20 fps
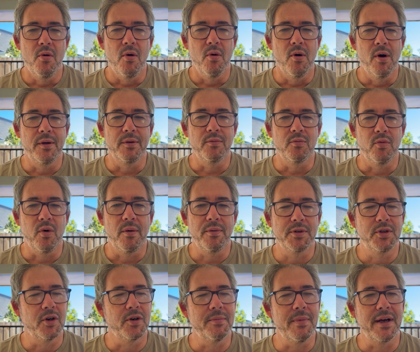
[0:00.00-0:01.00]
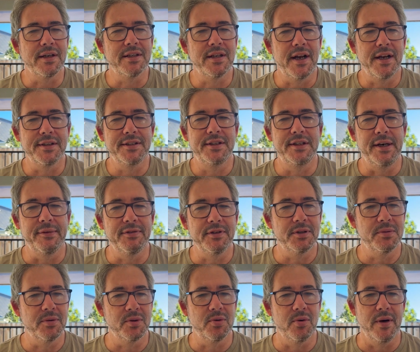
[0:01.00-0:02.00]
And what we're talking about today is the difference
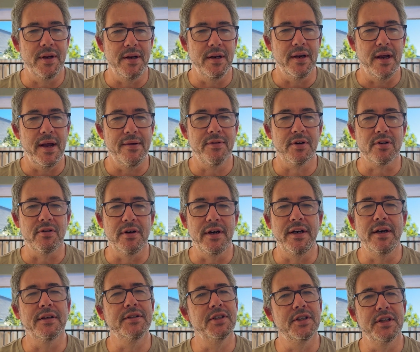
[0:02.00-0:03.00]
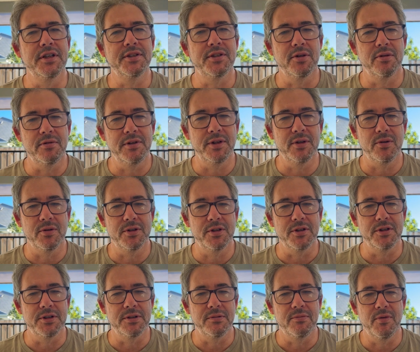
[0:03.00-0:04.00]
between evergreen and seasonal
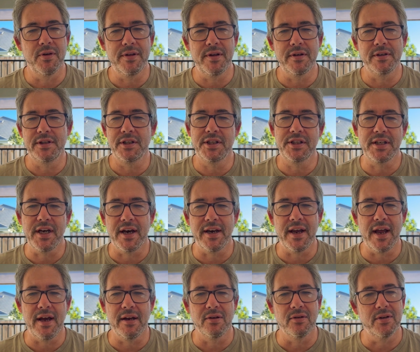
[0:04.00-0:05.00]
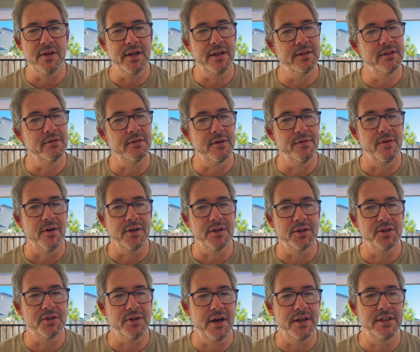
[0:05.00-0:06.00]
resources. Whether you're just starting out looking to refine your
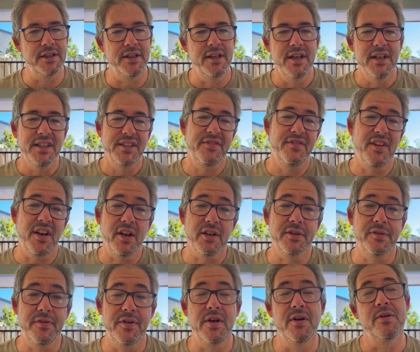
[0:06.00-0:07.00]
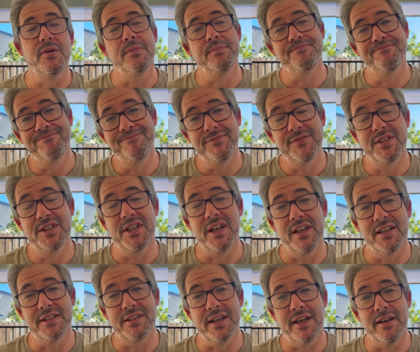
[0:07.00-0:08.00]
strategy, this video is for you. So
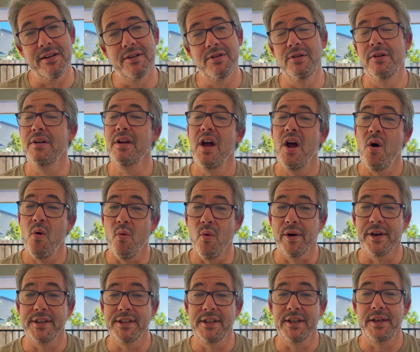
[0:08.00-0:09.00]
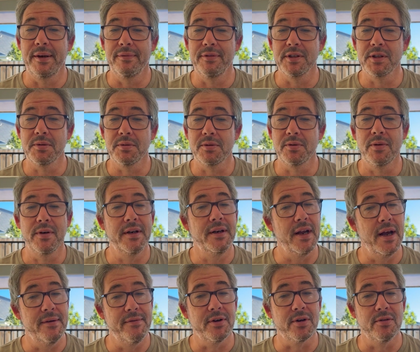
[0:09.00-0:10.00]
let's get into it. What is the difference between
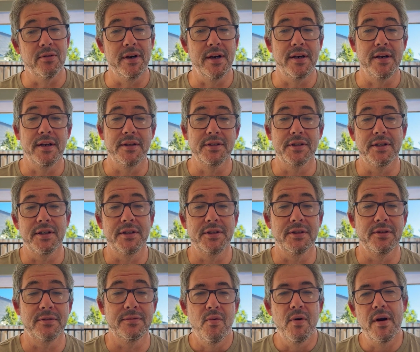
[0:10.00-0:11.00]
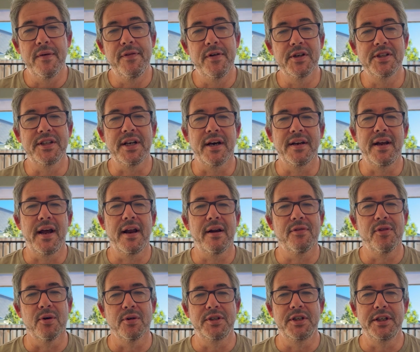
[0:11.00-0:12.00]
evergreen and seasonal? When I first started out, I
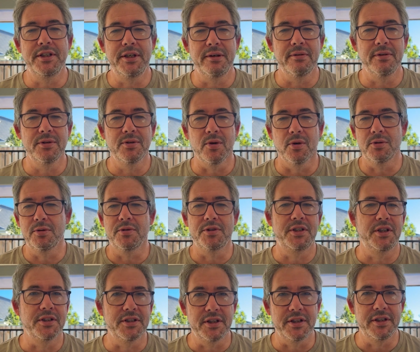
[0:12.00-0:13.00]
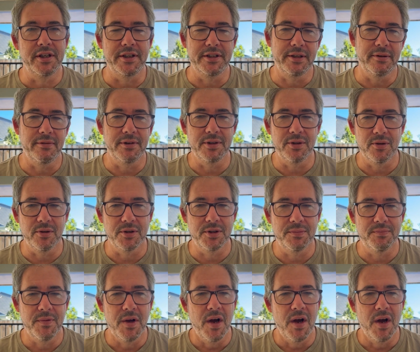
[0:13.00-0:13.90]
thought teaching resource was just a teaching resource.